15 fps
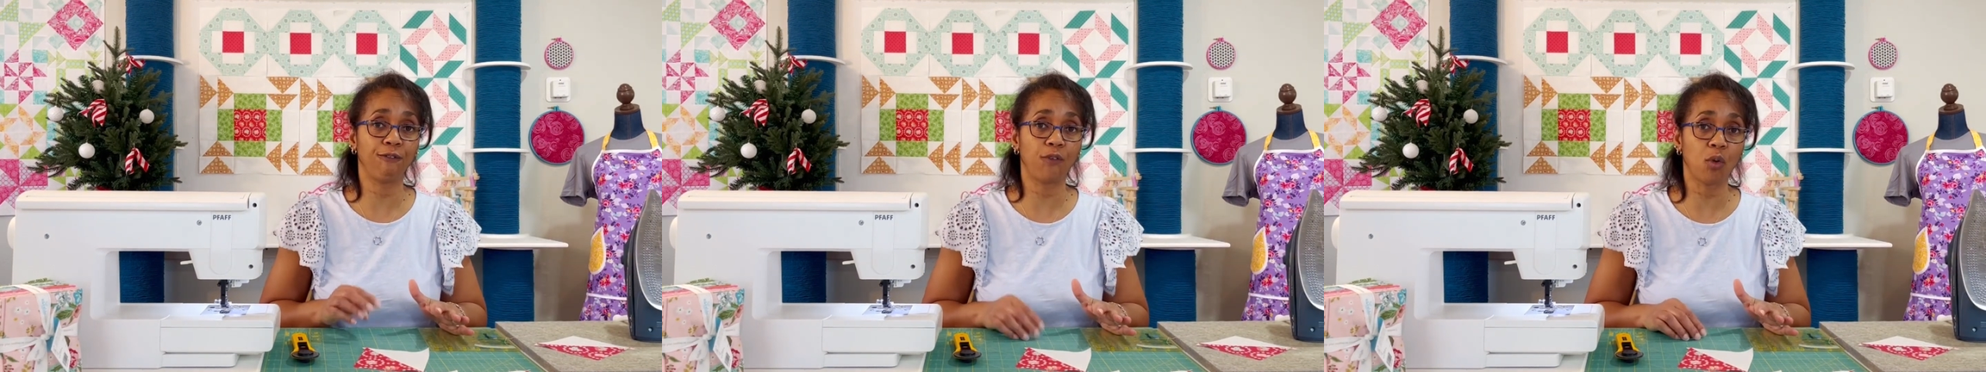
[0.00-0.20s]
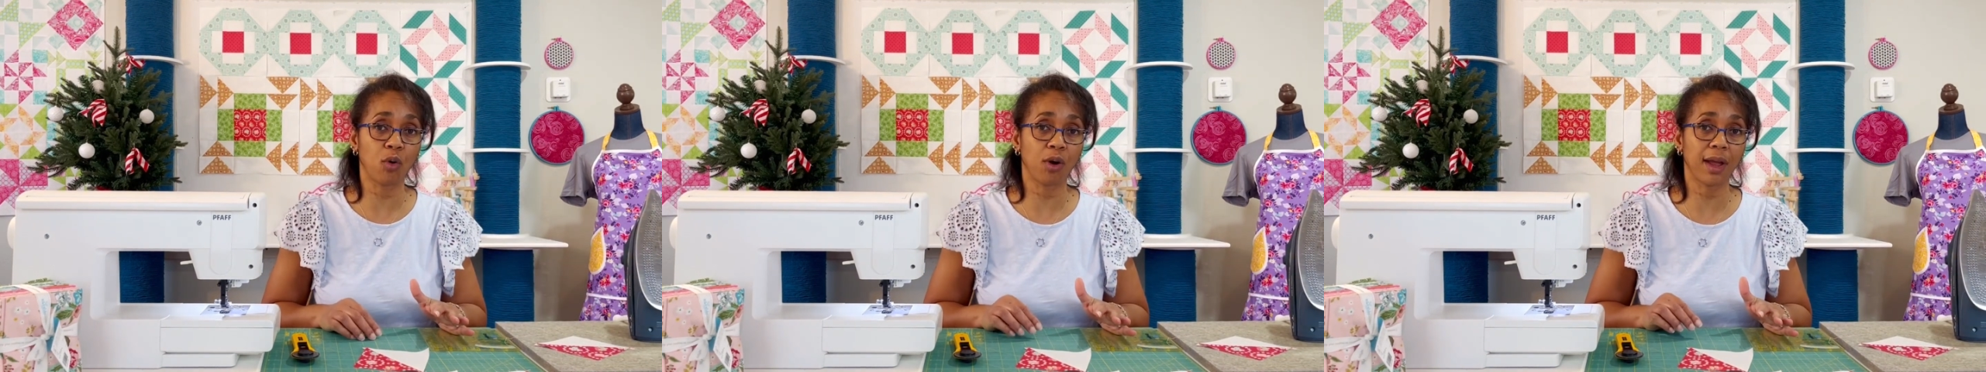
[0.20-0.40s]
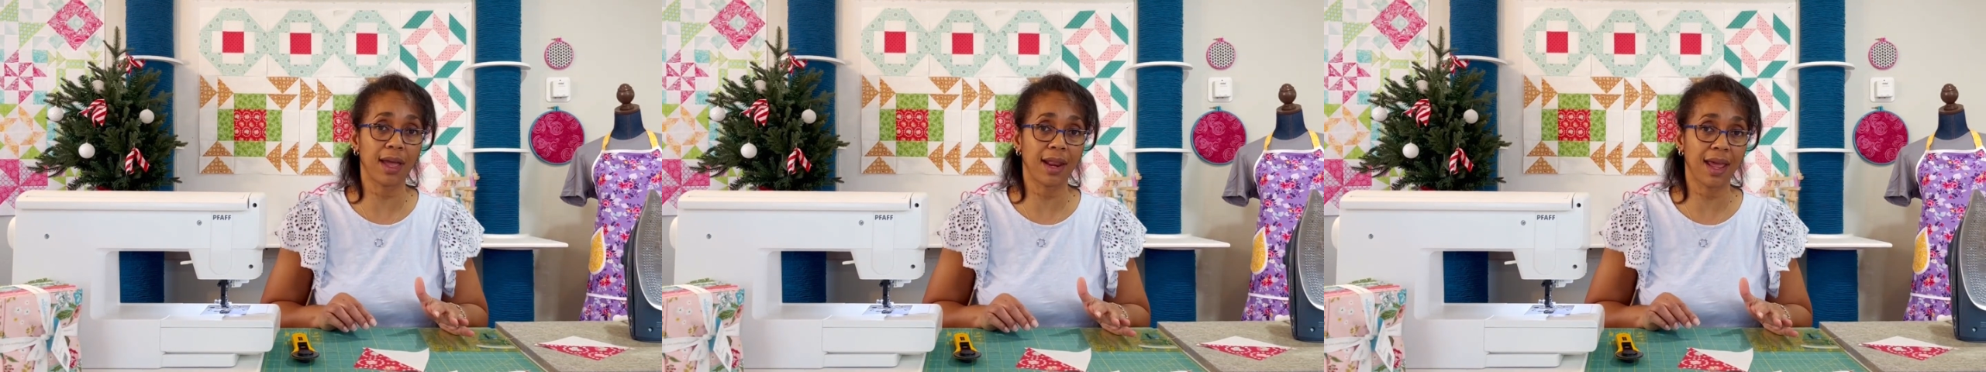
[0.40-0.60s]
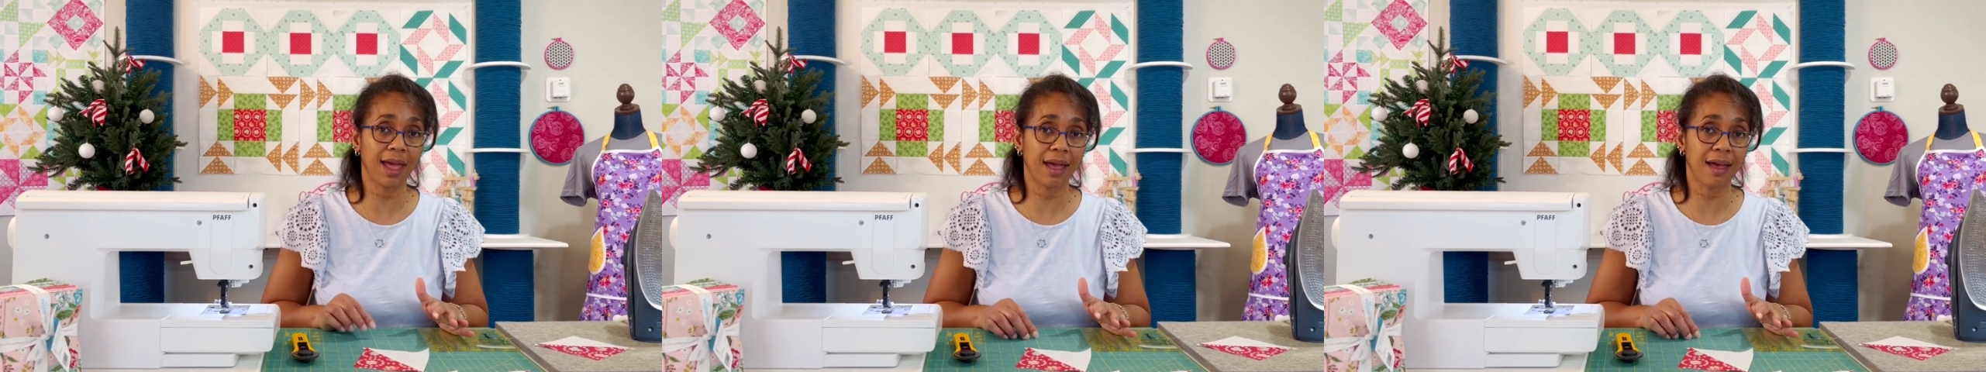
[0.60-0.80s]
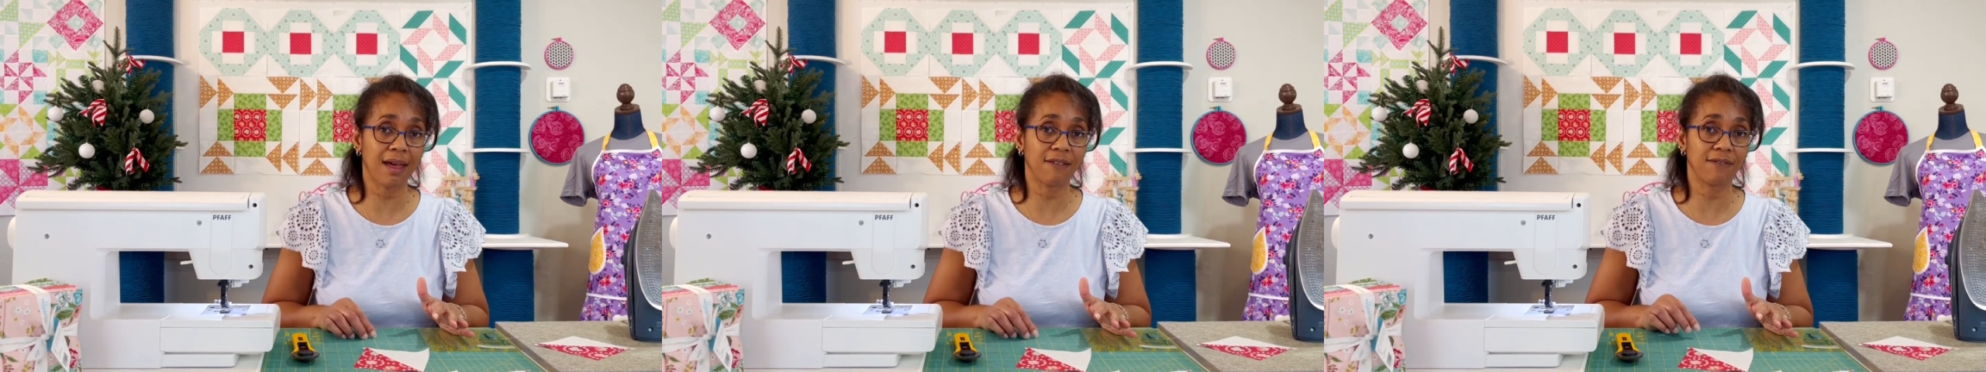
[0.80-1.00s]

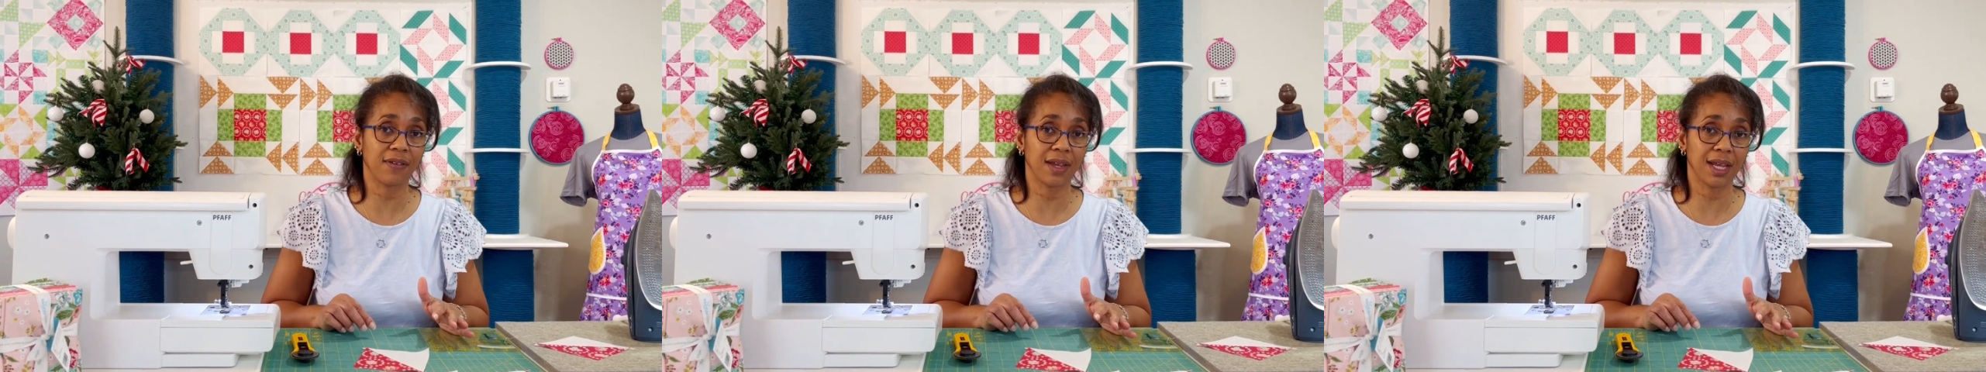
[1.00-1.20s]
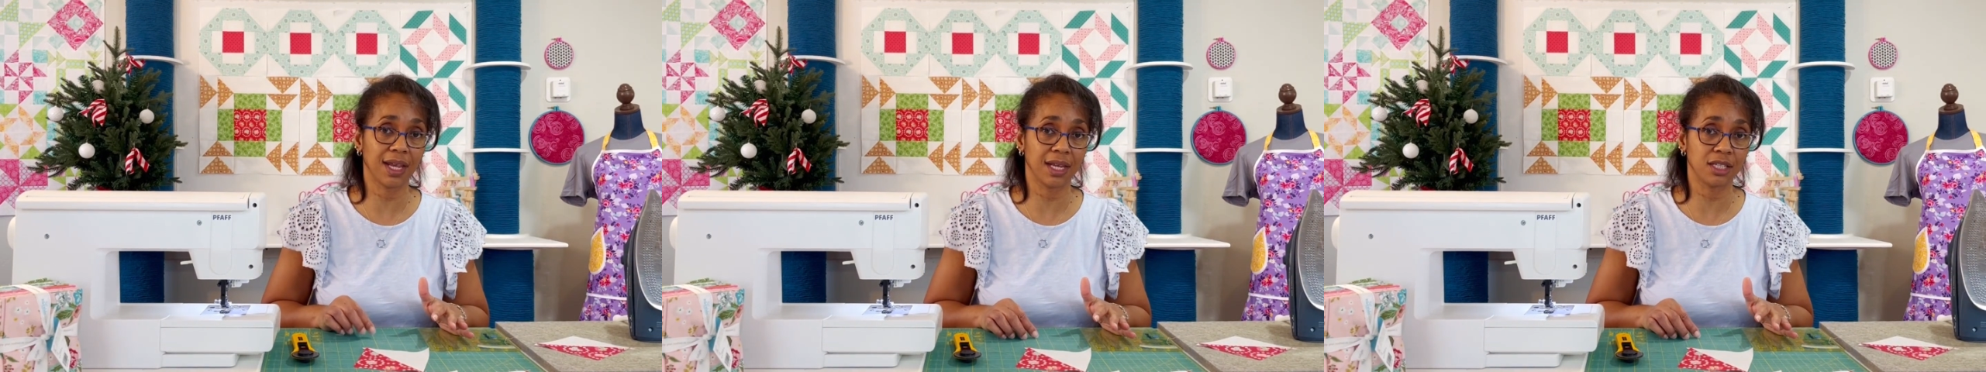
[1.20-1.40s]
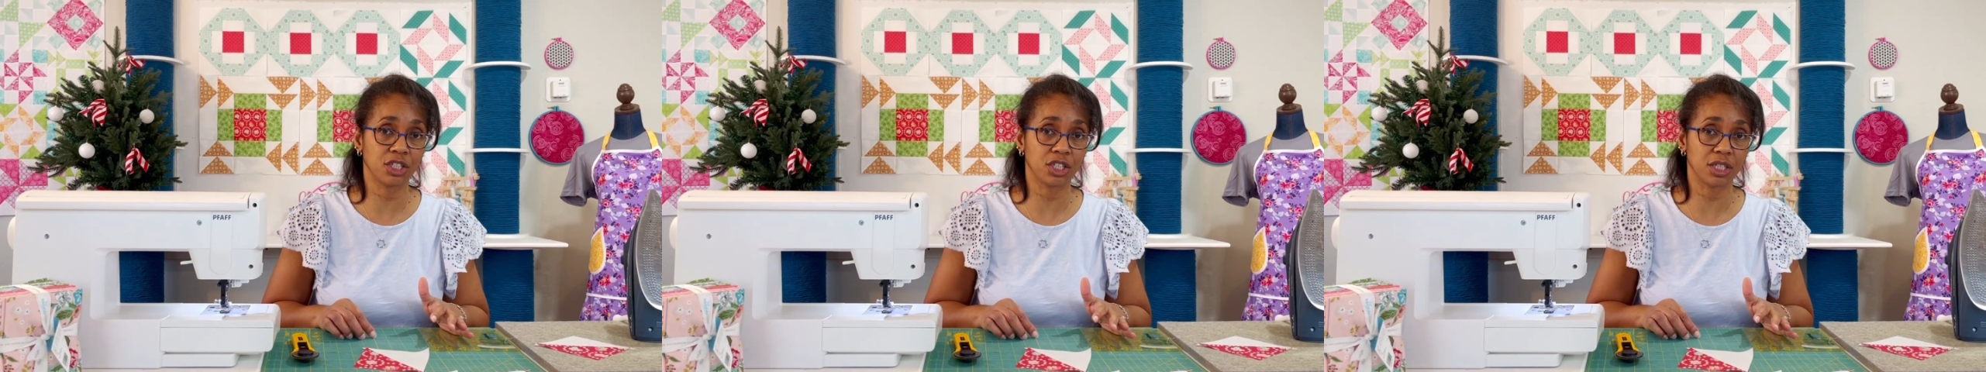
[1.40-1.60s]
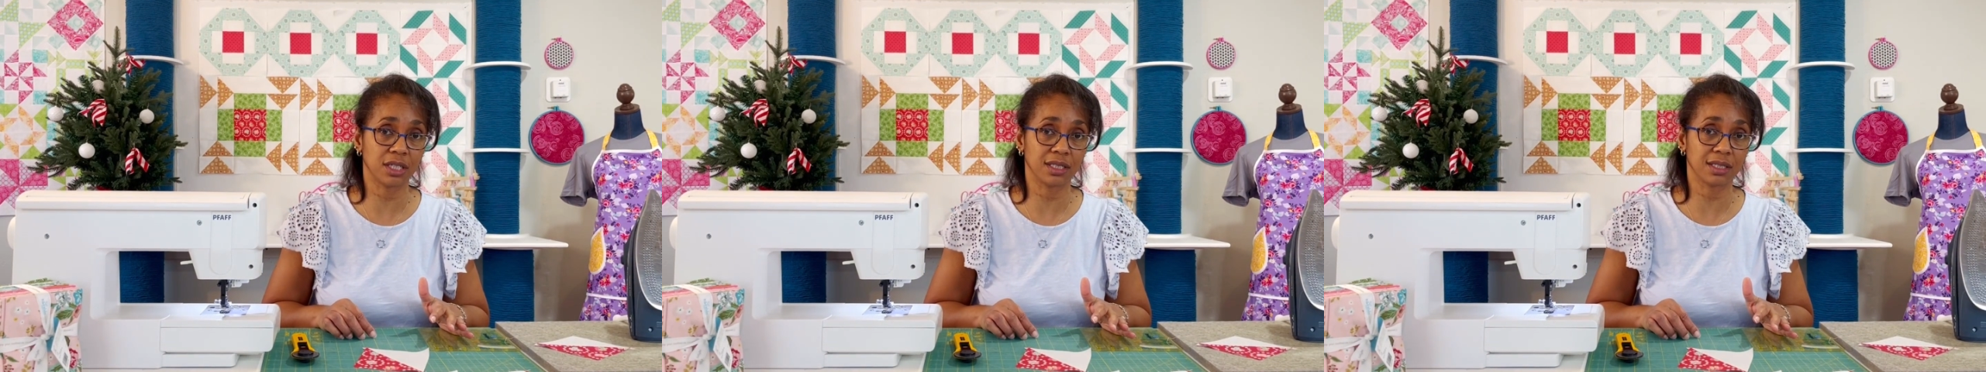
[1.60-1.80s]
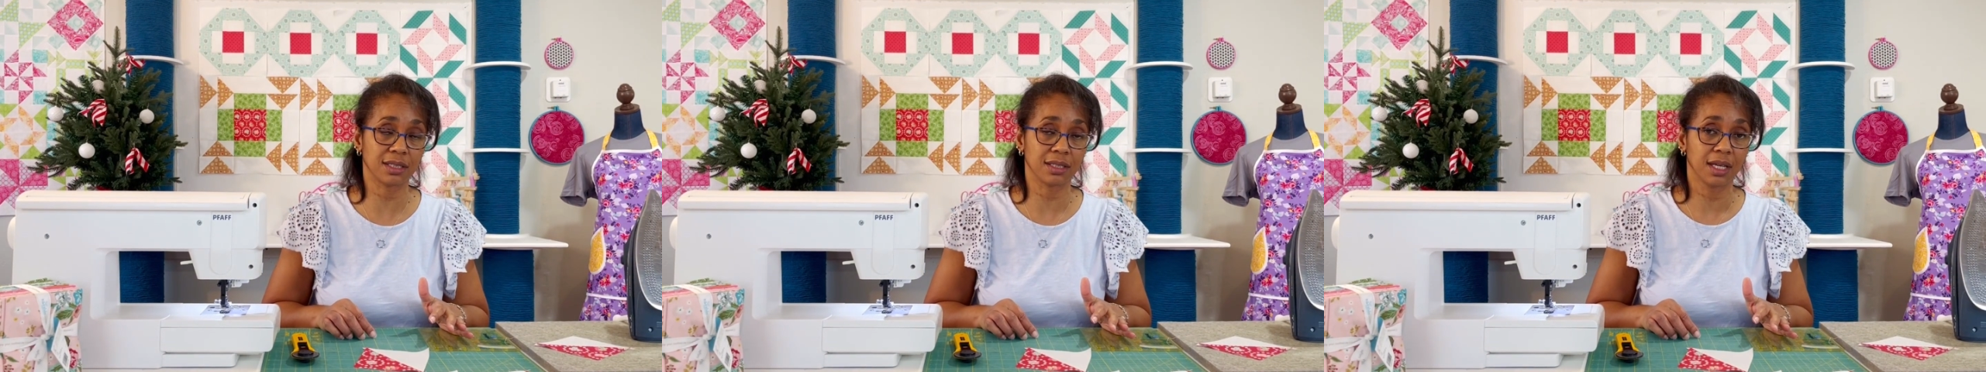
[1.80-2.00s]
4.5
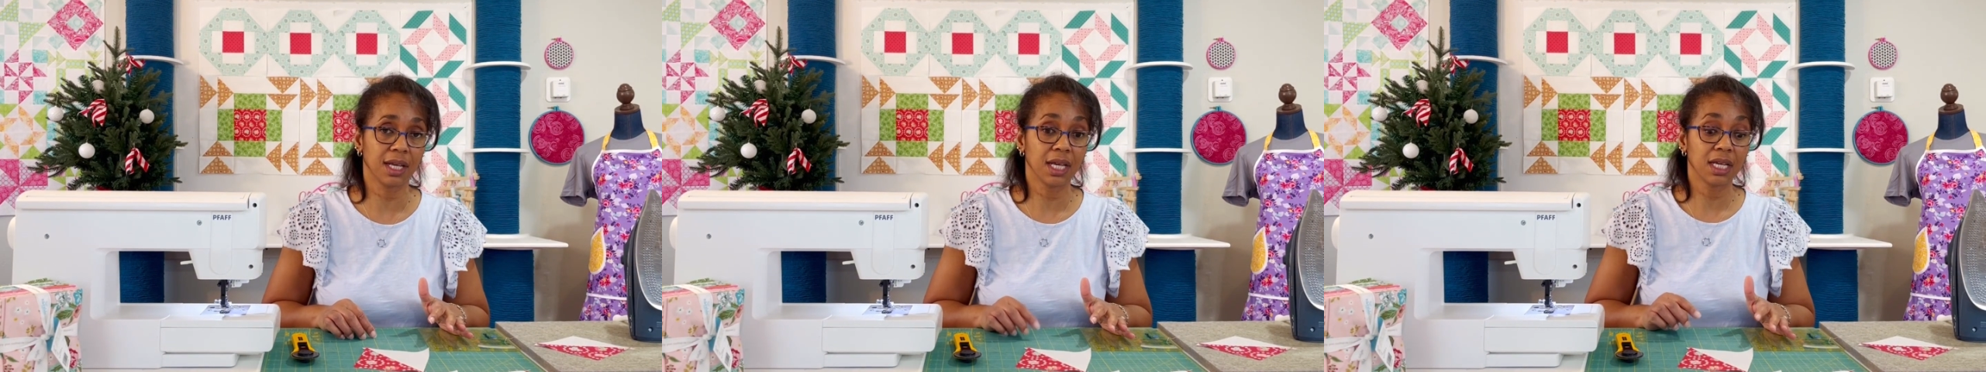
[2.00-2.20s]
inches.